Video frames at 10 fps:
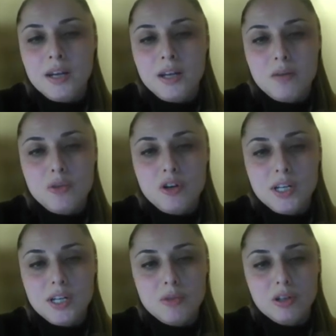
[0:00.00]
And now more
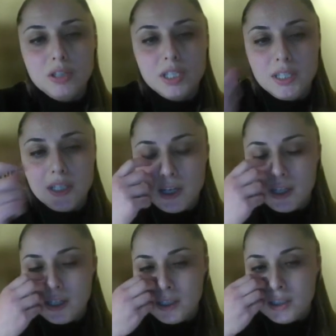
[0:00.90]
and more in
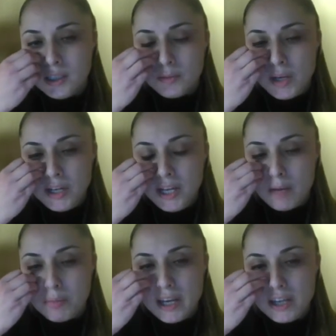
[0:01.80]
many
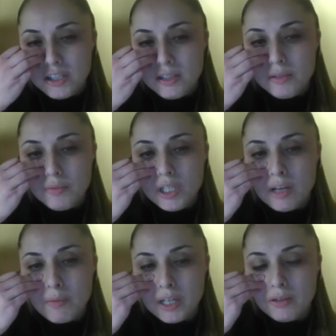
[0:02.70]
applications, we
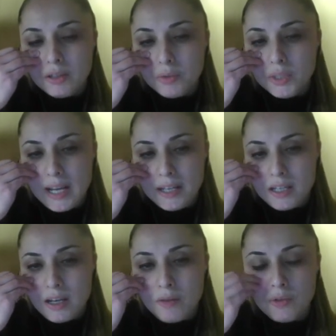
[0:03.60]
come across with
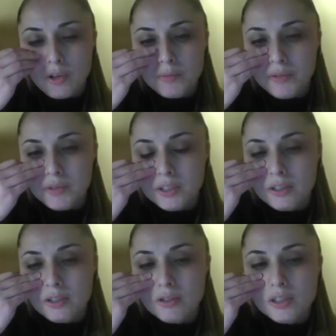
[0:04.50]
data from different
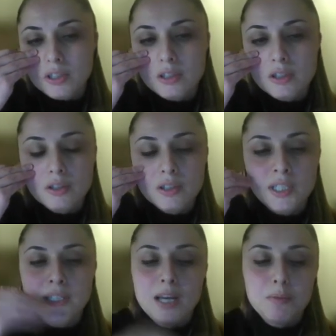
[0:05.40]
sources. So
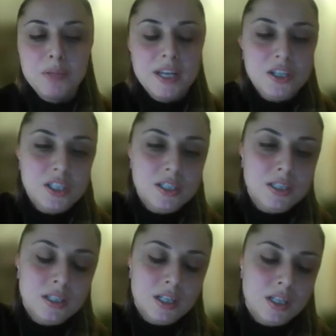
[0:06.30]
in the
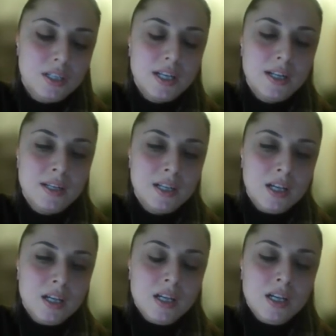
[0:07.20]
application that
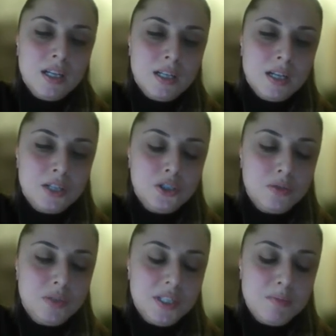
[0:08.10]
I
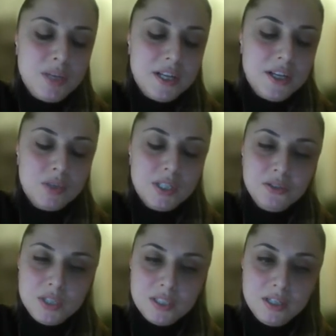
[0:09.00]
showed in the beginning, we're
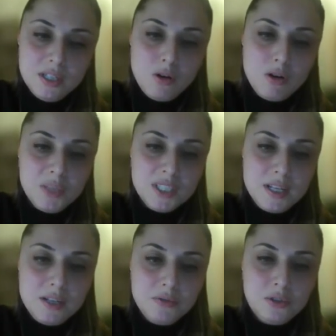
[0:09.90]
interested in omics
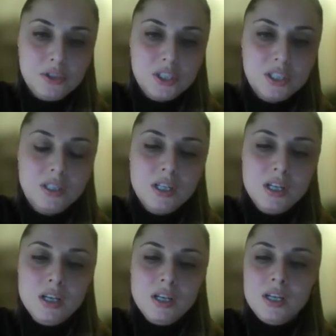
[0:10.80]
data fusion.
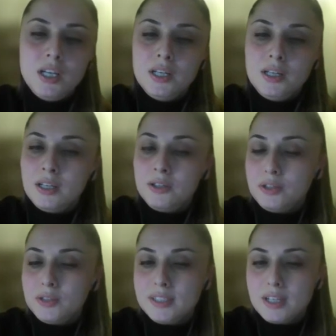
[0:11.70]
In
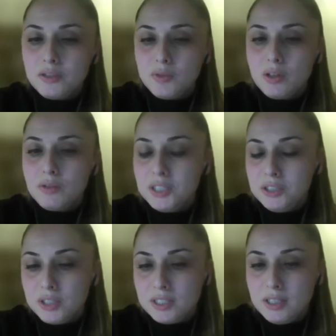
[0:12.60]
neuroscience, we're often
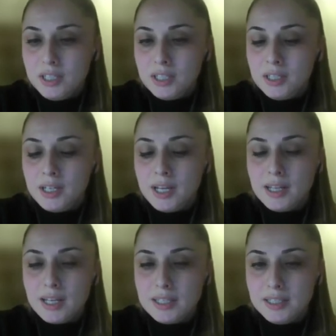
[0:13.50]
interested in
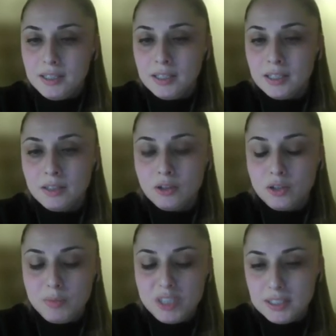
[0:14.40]
analyzing
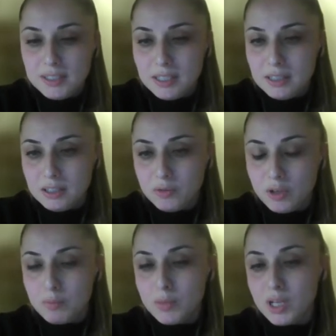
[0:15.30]
neuroimaging signals
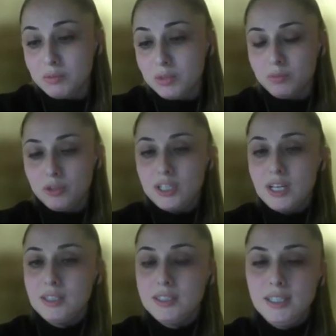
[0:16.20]
from multiple
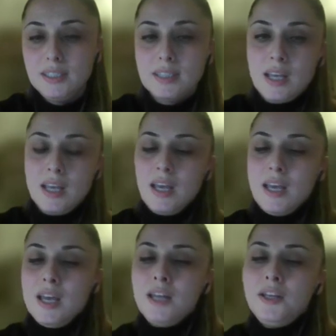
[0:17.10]
modalities.
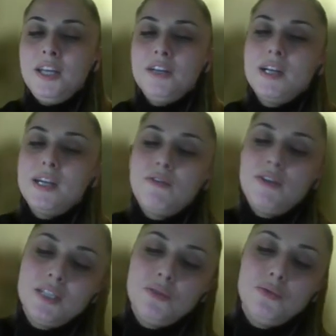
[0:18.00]
And here, an
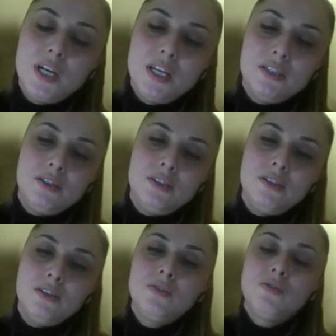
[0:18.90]
effective way is
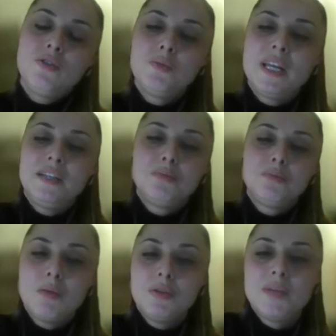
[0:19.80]
to formulate the
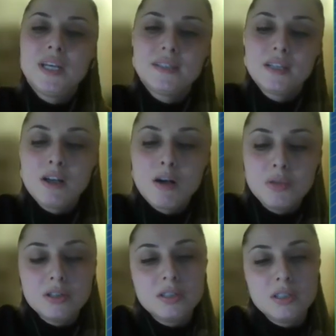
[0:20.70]
problem as a coupled